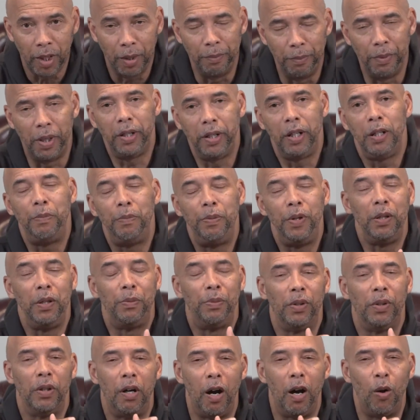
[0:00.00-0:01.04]
Many
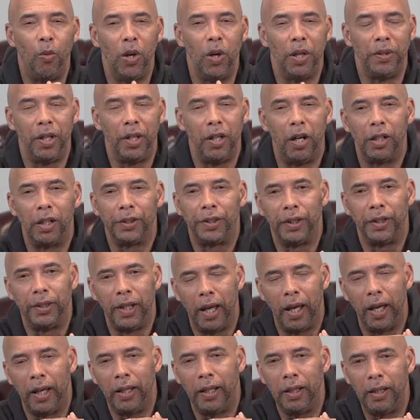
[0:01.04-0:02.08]
people are where they are
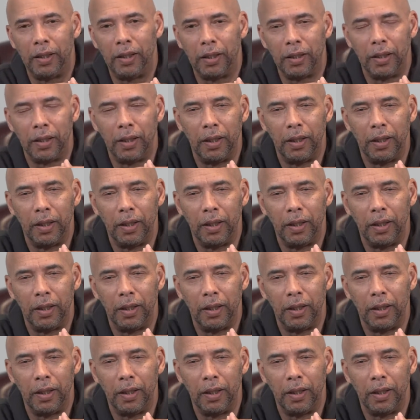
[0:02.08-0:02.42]
today